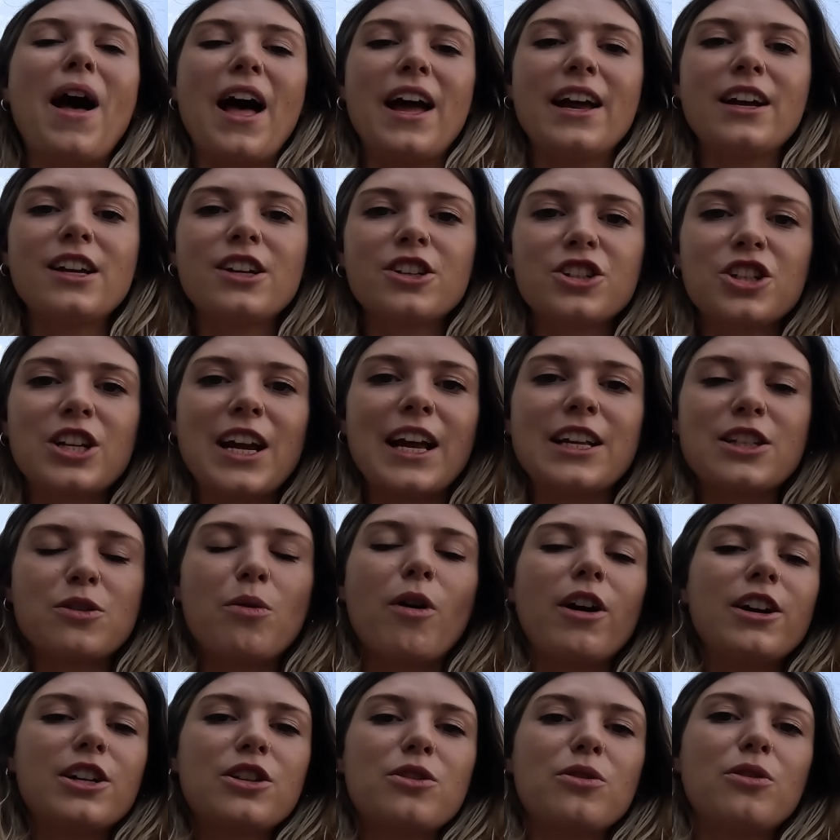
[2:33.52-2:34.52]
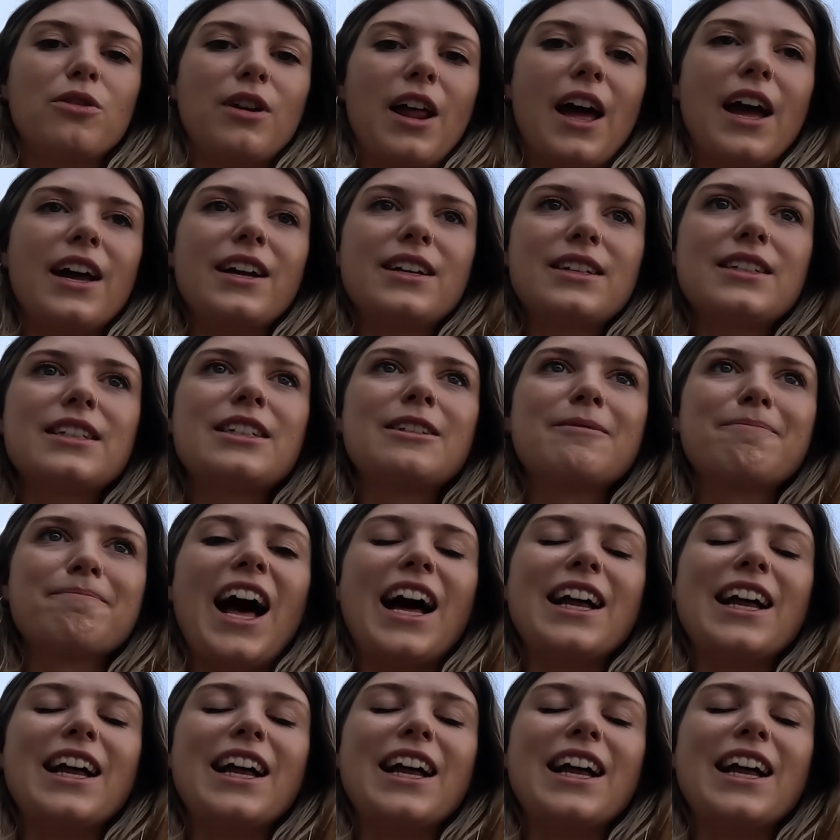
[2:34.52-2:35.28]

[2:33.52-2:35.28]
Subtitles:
Meg, she has quite short legs.